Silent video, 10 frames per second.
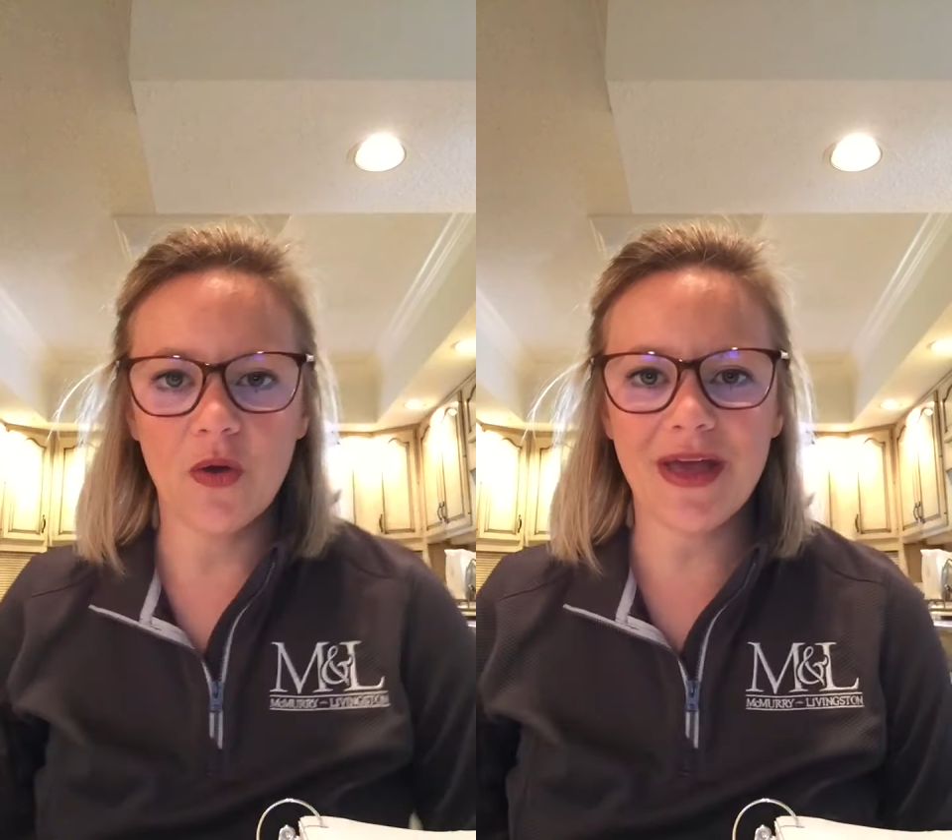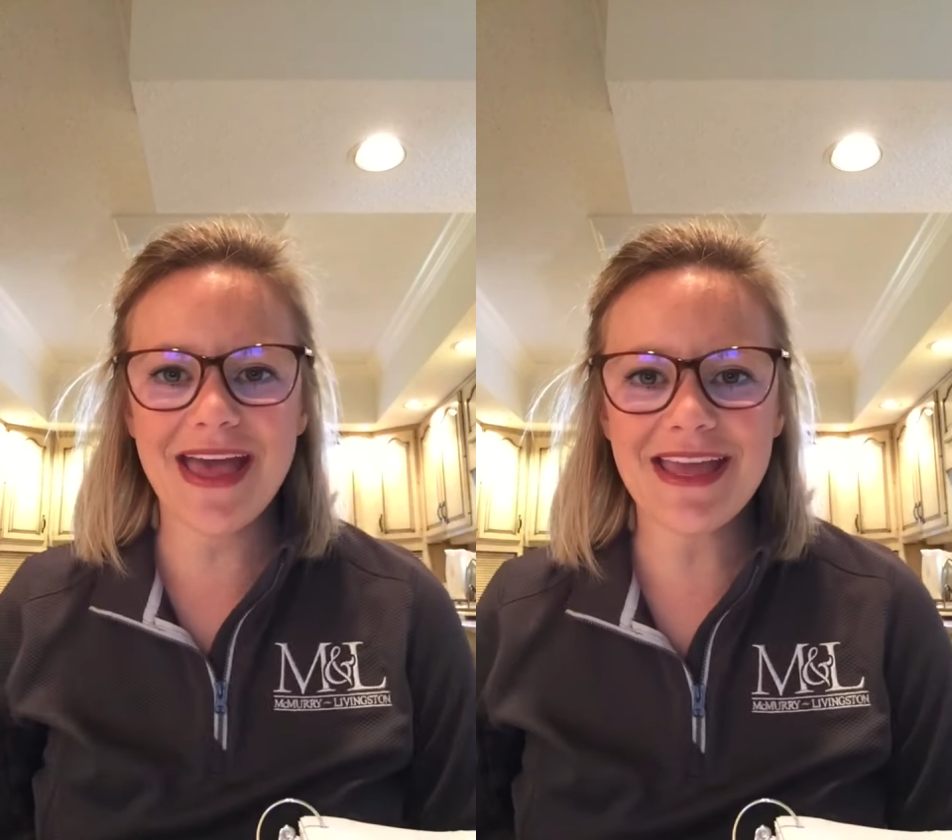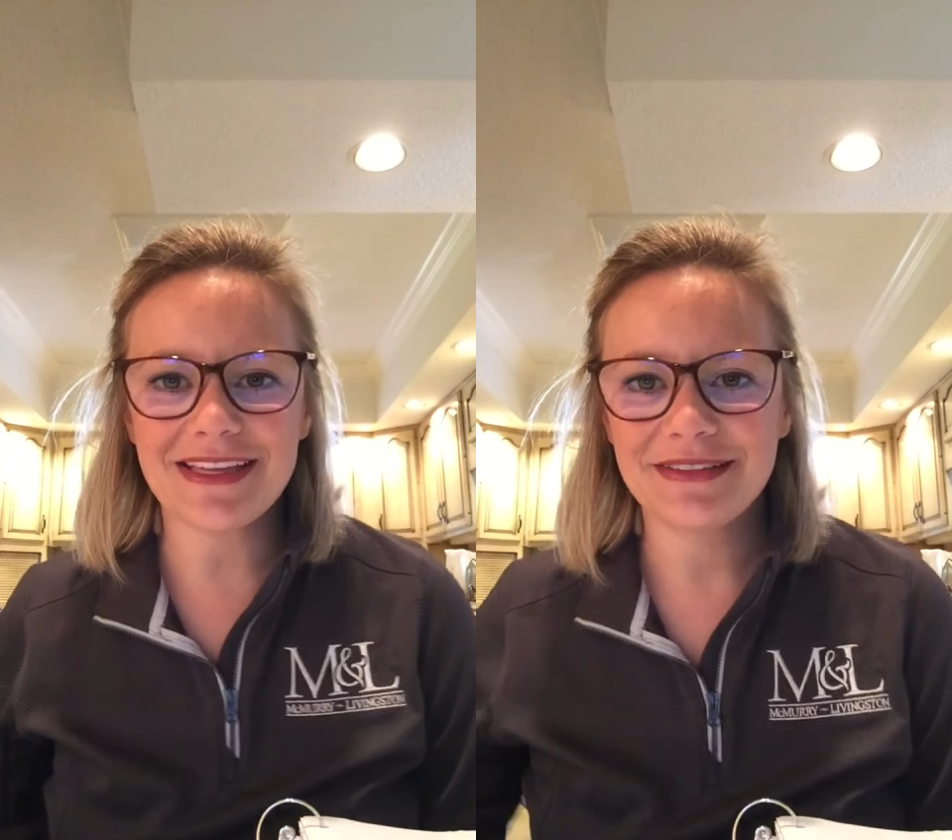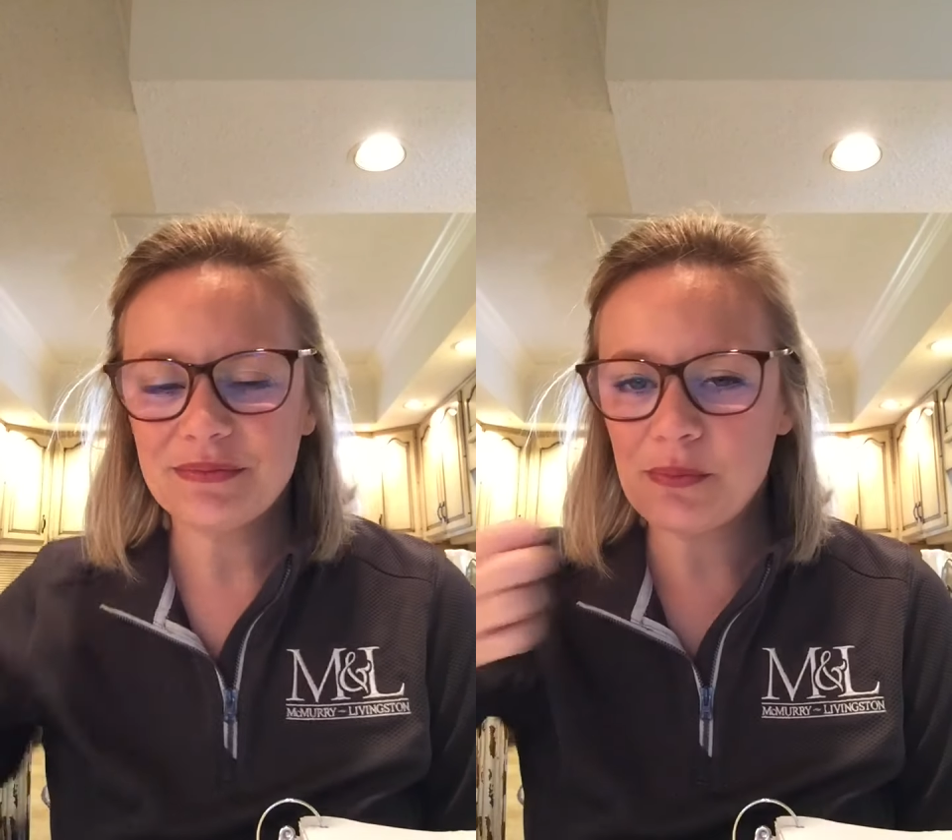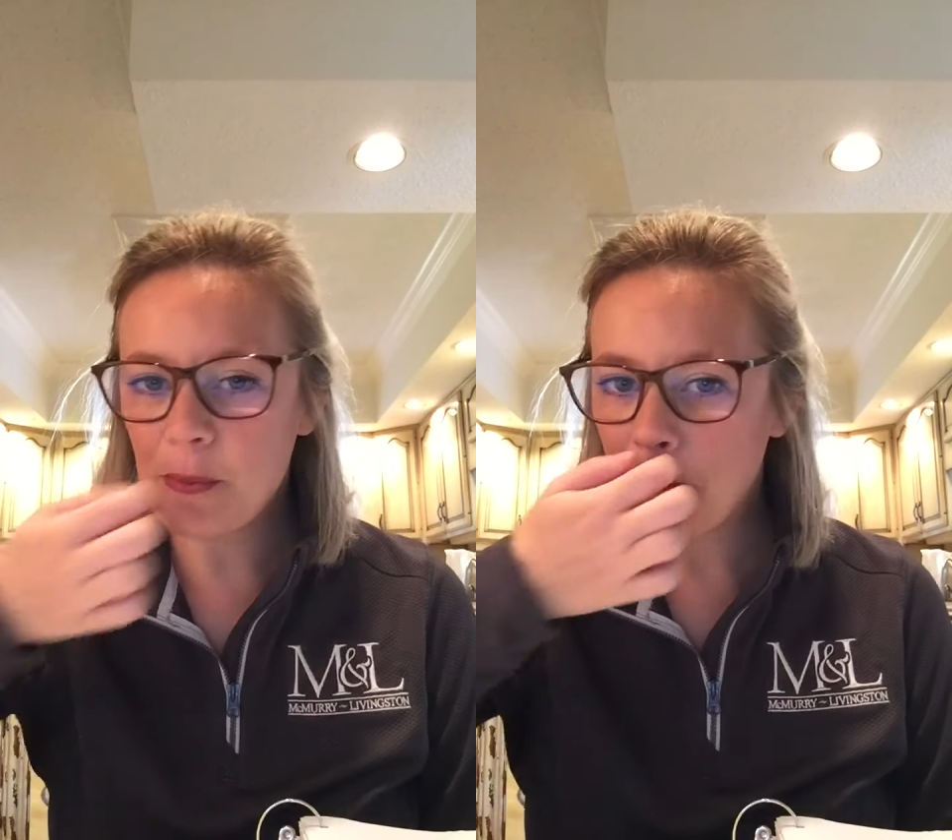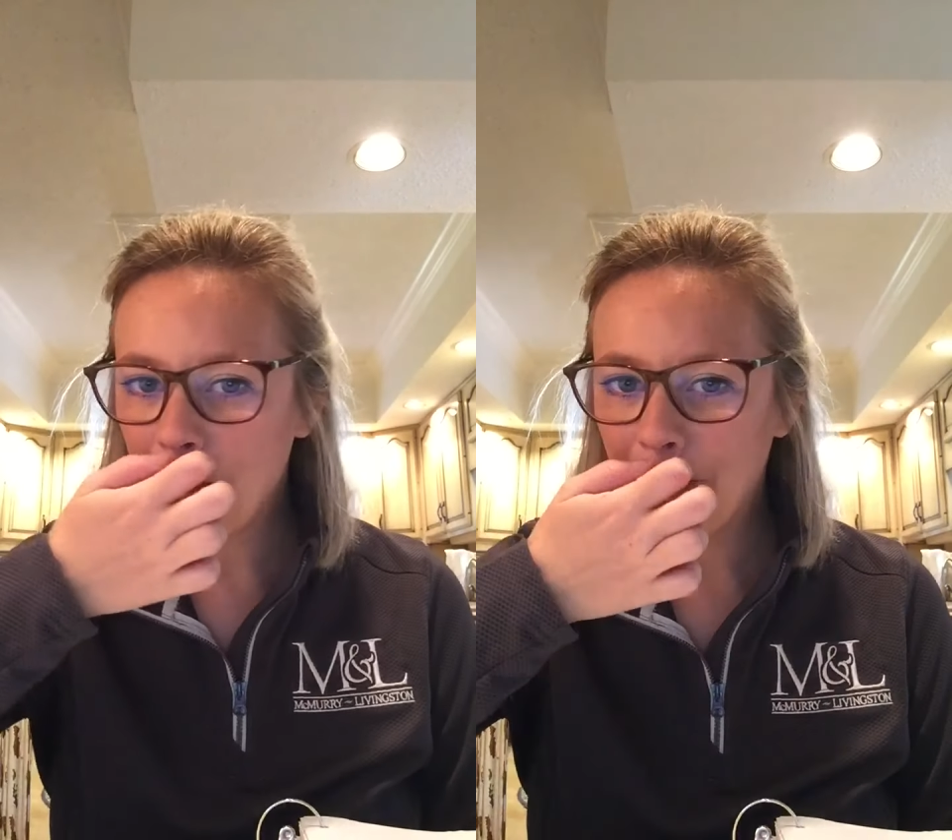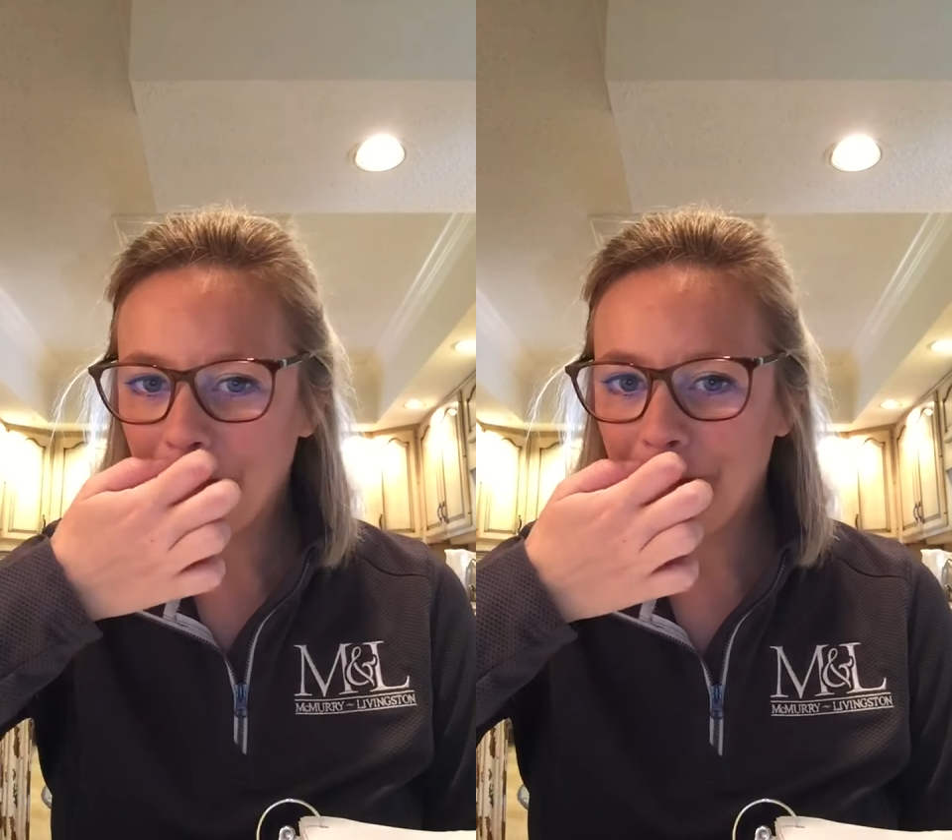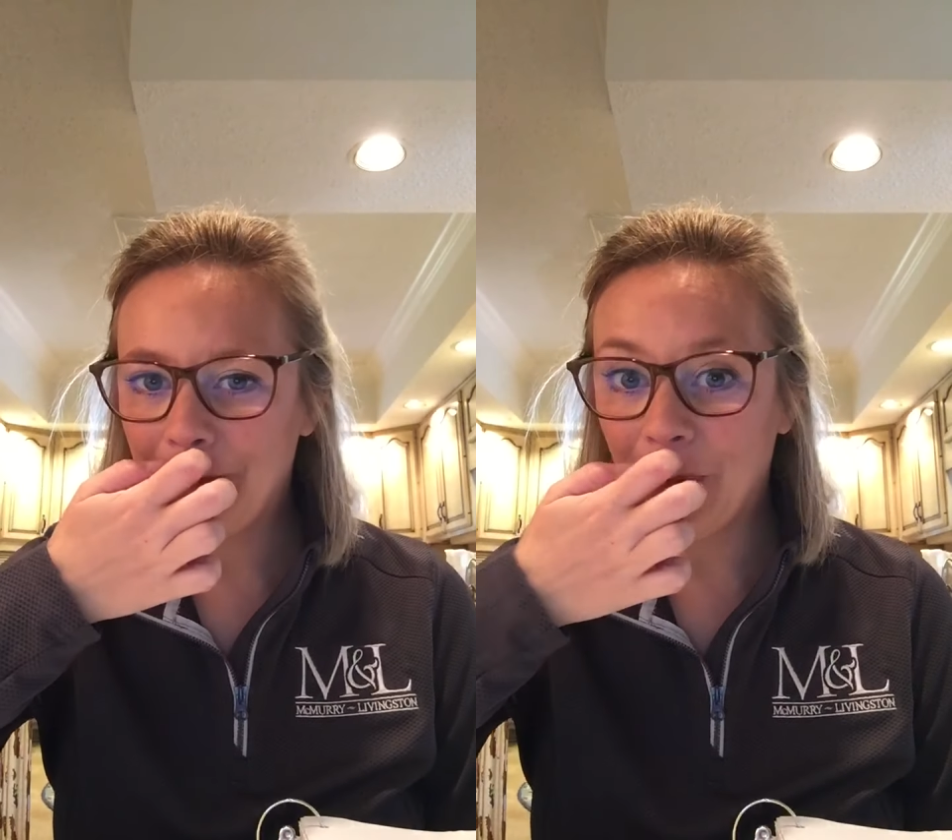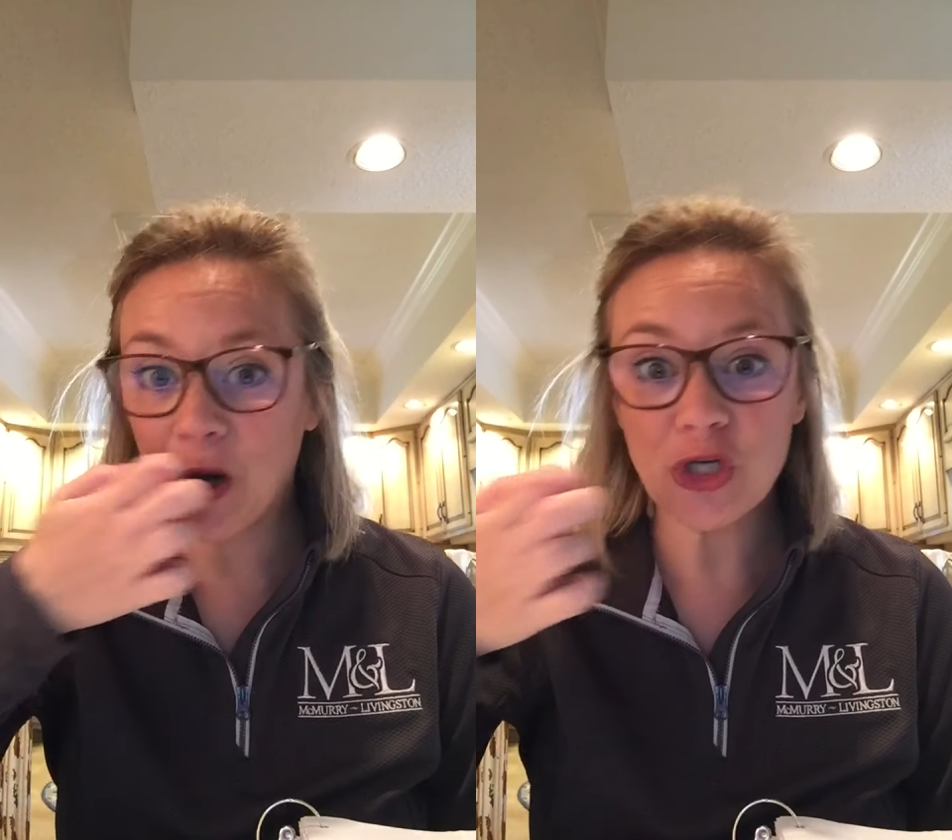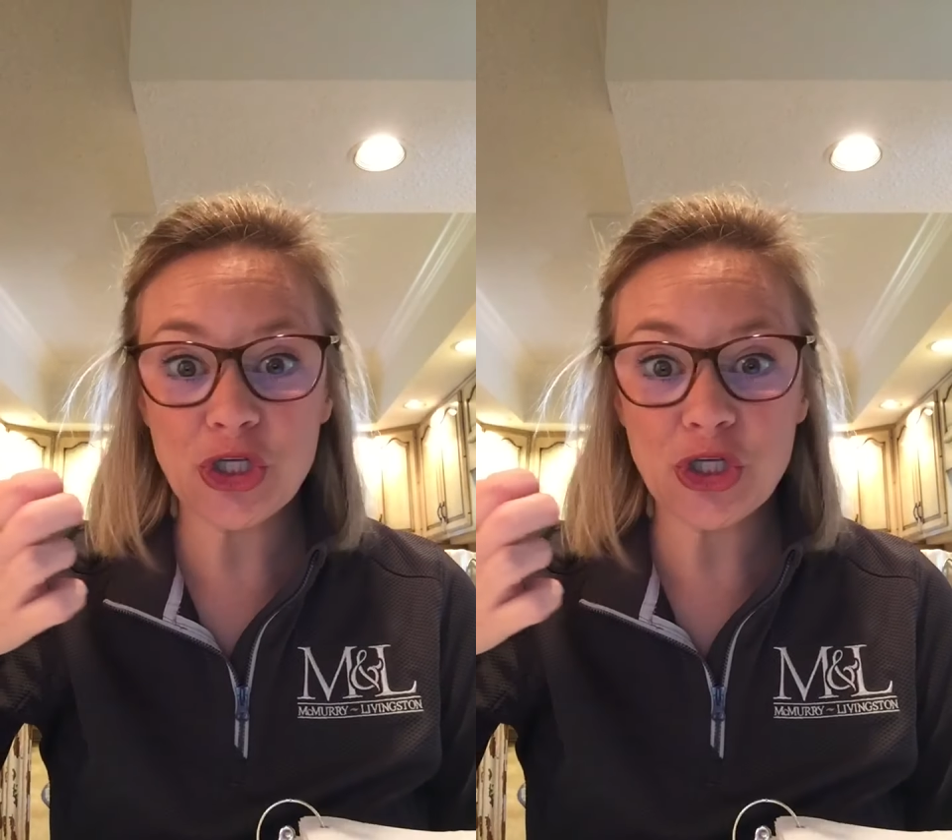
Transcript: Okay, part